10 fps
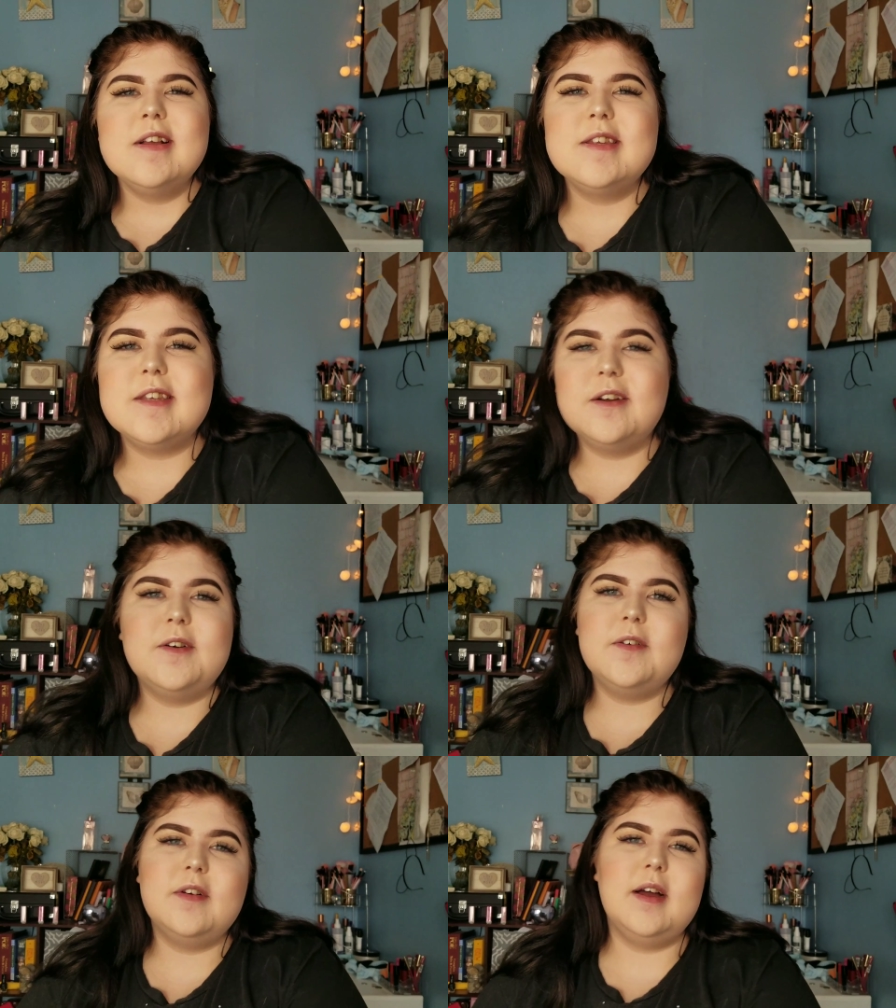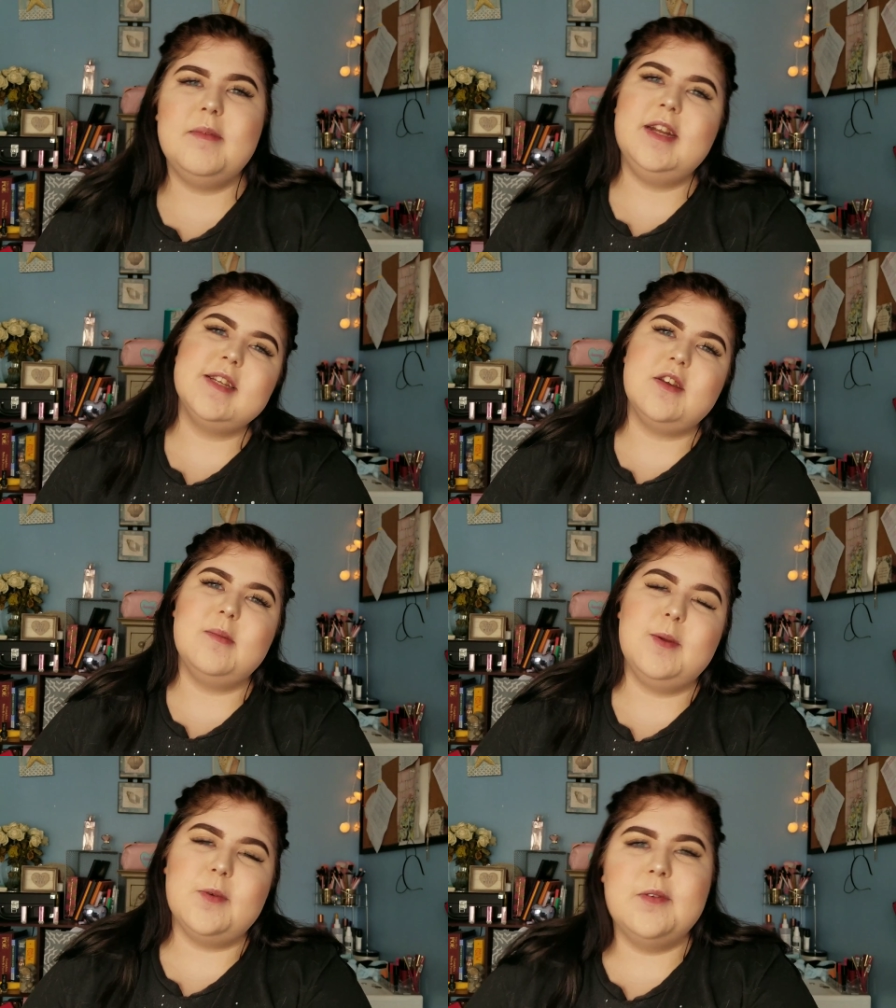So I mean, it's gonna
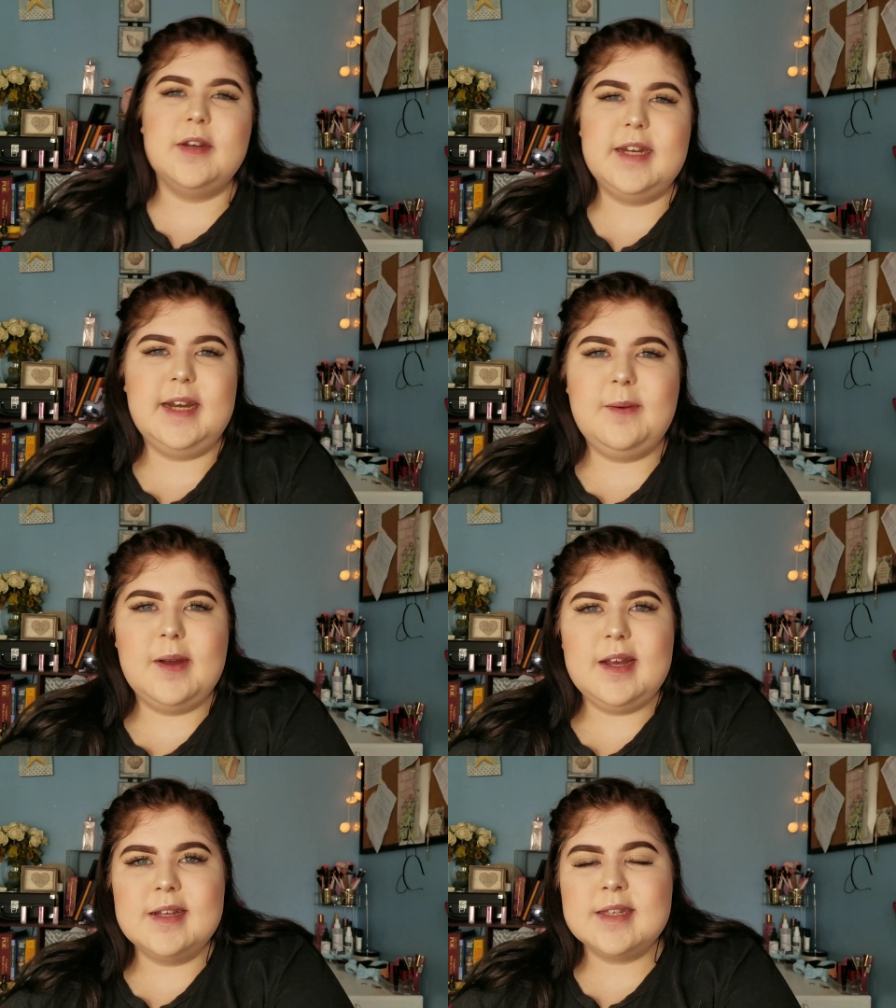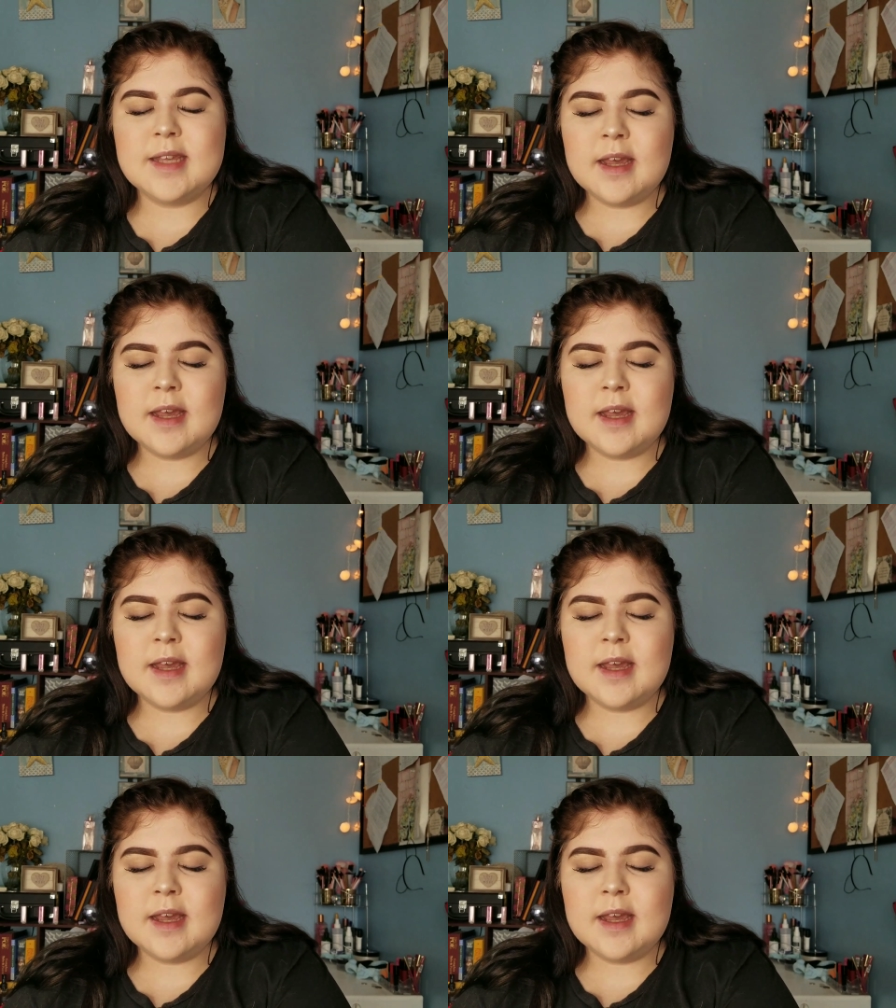be ruined anyways.